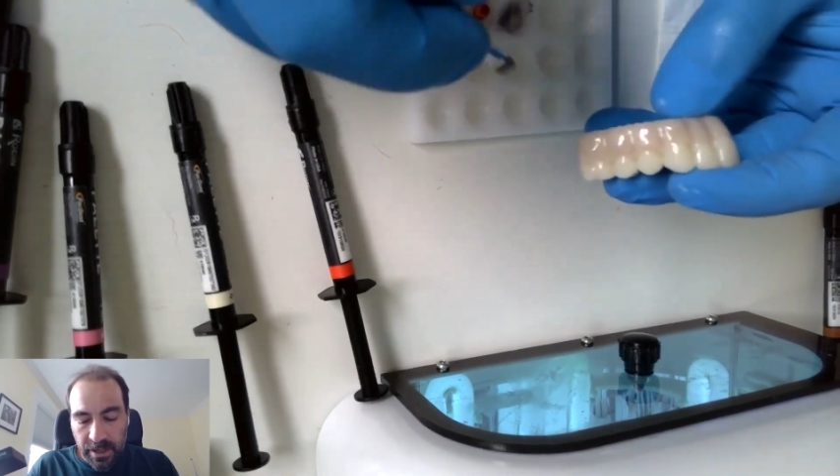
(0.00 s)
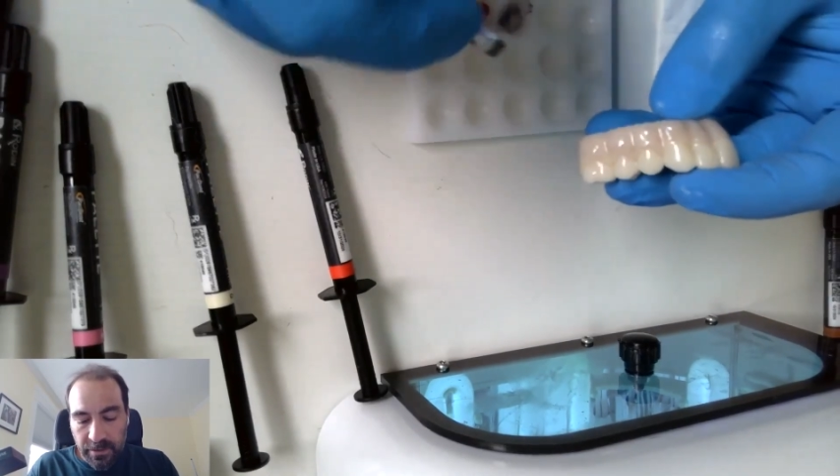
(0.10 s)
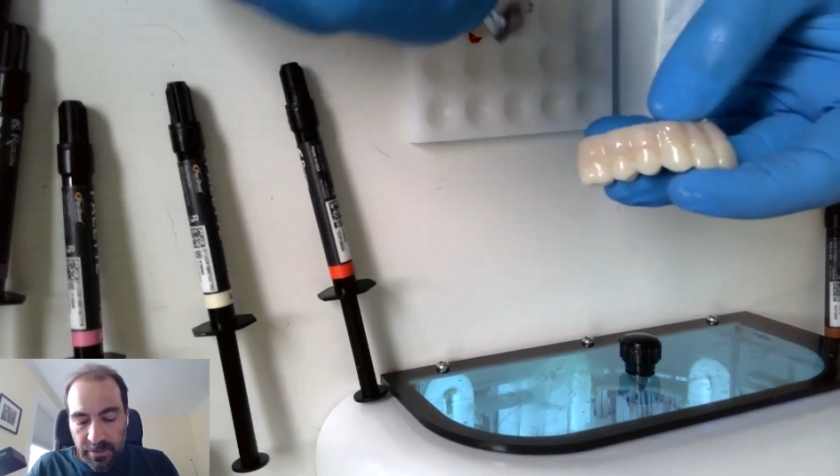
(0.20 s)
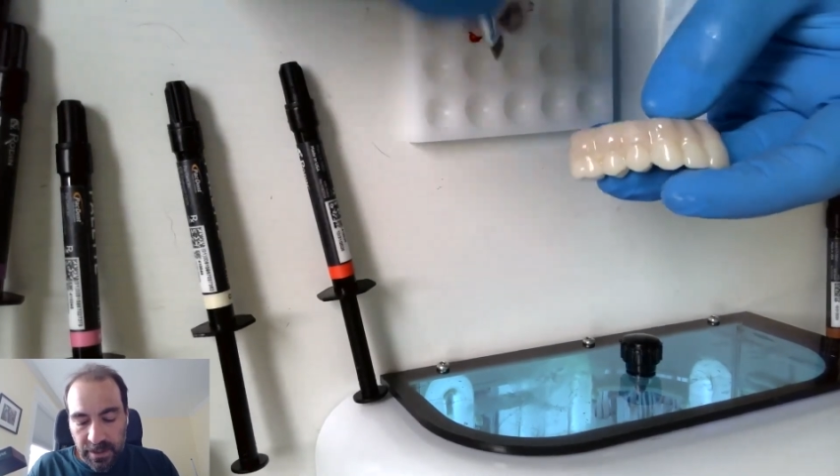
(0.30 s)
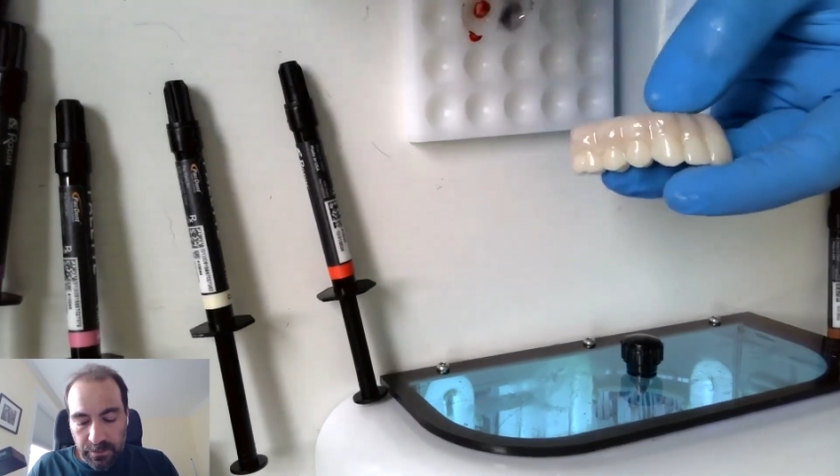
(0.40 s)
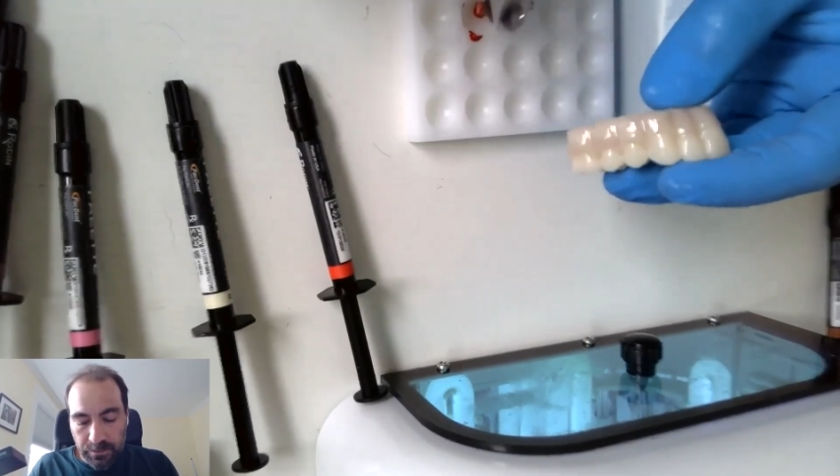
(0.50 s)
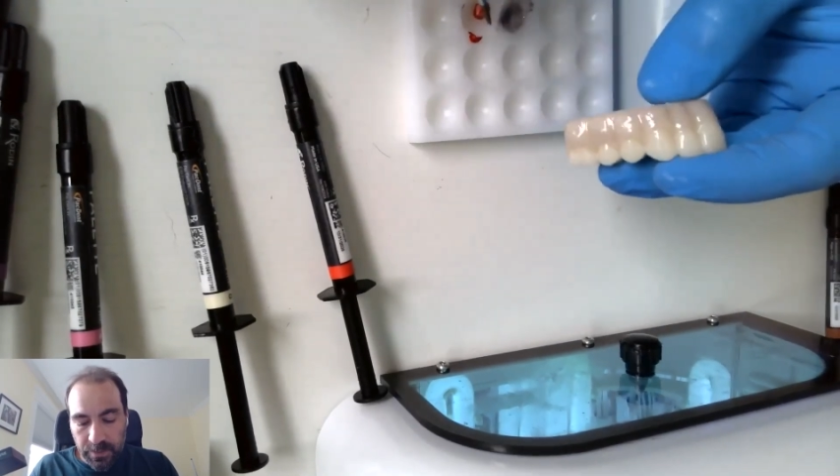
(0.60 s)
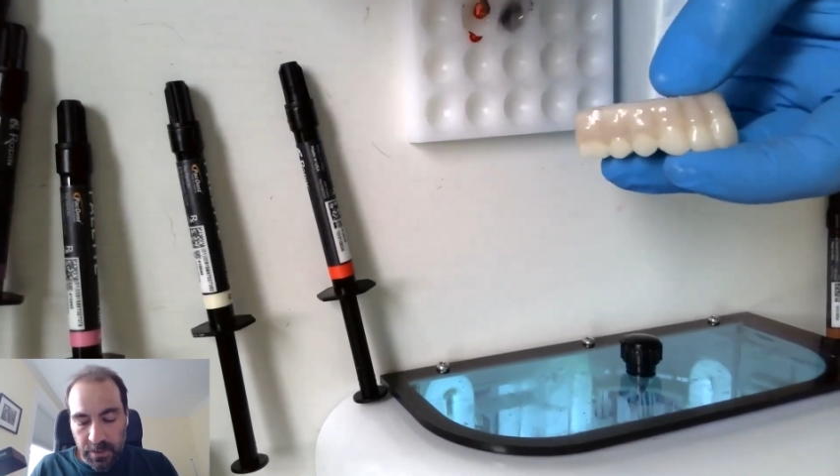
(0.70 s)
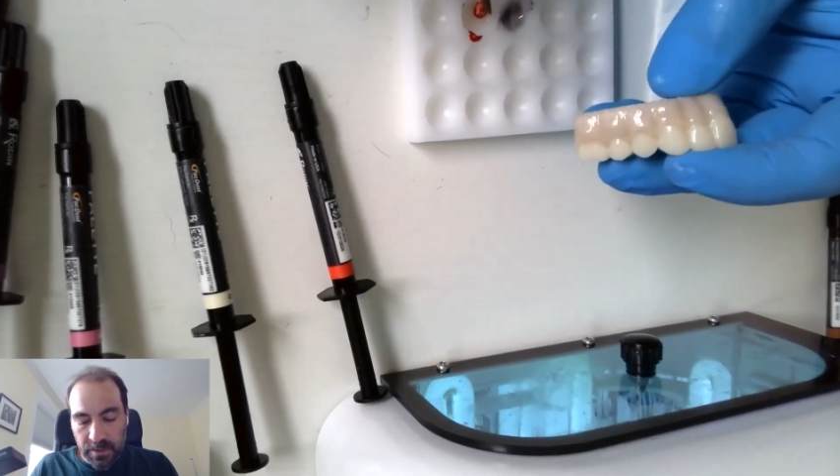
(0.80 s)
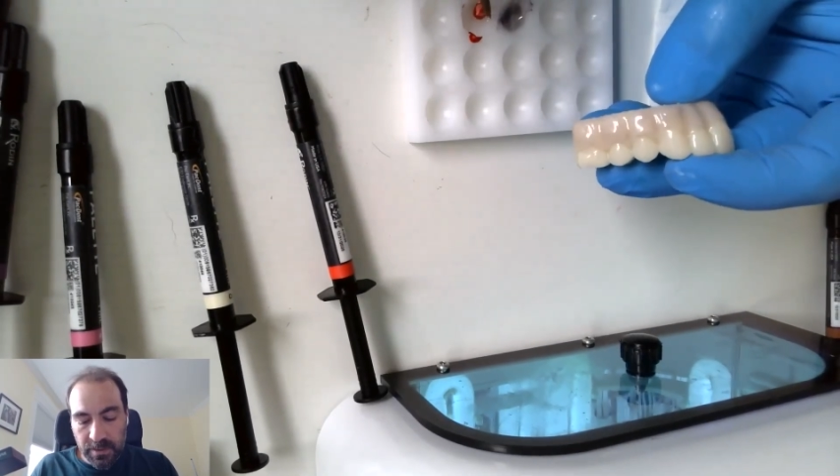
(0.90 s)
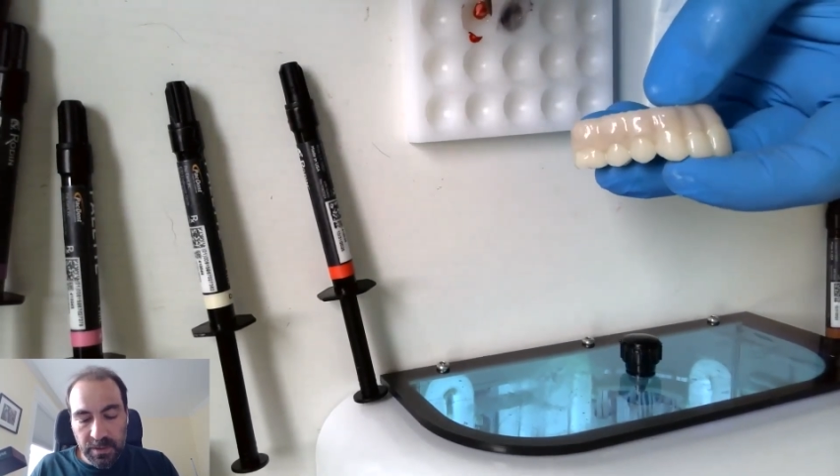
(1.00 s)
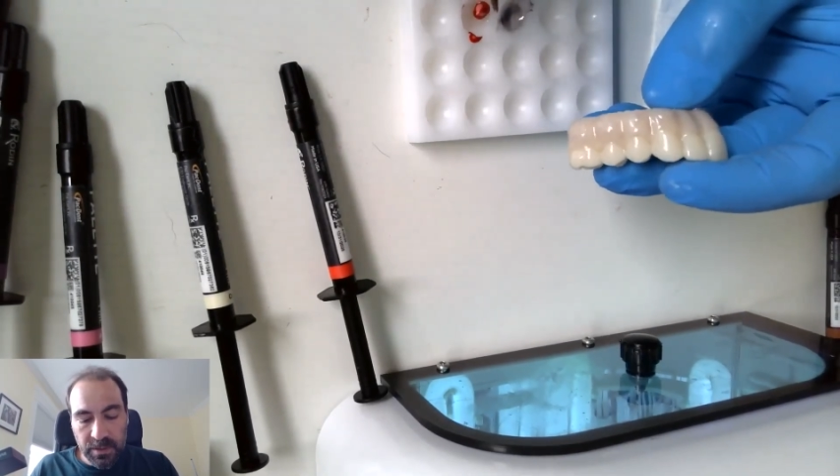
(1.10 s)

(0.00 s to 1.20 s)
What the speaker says: I already put